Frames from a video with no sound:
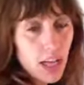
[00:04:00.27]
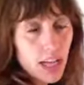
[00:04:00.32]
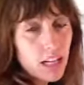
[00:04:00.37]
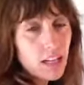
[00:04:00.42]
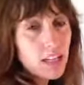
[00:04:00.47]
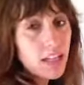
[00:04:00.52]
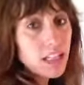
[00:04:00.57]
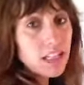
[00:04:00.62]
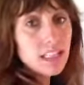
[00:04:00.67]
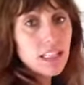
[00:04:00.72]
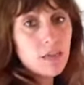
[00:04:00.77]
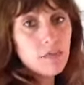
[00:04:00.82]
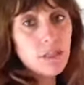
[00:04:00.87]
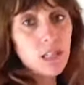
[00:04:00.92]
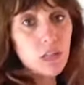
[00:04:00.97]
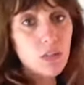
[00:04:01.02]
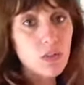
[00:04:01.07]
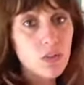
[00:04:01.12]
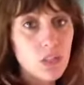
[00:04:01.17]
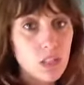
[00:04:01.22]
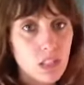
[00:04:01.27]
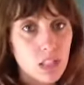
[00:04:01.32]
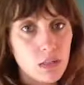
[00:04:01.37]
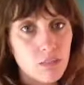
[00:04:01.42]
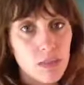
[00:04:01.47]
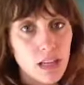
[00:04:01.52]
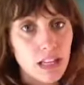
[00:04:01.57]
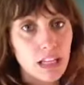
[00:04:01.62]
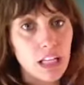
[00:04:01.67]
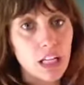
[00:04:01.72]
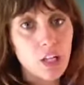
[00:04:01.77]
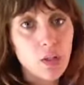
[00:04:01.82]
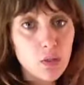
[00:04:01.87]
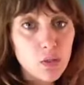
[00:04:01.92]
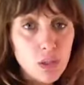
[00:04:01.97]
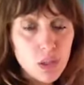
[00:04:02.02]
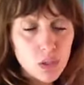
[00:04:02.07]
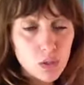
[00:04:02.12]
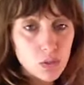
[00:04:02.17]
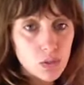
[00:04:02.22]
And a lot of times I use it to make like
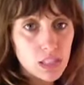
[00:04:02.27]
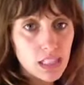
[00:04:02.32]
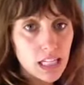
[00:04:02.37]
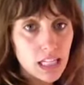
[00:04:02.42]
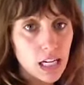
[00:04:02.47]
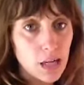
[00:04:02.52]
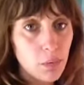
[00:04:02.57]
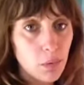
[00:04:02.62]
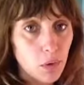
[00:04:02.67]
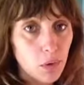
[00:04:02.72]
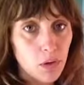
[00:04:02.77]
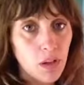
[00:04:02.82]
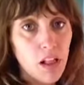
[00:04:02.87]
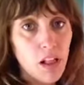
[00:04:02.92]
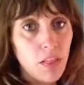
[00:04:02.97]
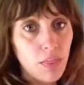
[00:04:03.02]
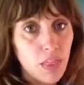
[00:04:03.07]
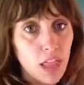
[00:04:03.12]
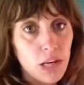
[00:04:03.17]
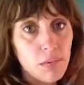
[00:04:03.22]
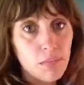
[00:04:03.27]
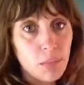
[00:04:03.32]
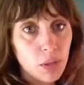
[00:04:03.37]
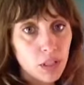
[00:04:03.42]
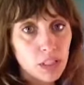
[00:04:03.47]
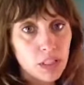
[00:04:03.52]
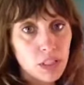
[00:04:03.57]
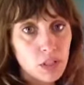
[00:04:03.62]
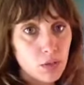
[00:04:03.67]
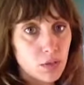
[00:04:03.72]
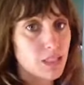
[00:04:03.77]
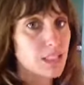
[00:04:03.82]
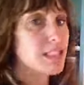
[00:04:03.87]
couscous that I will then put into a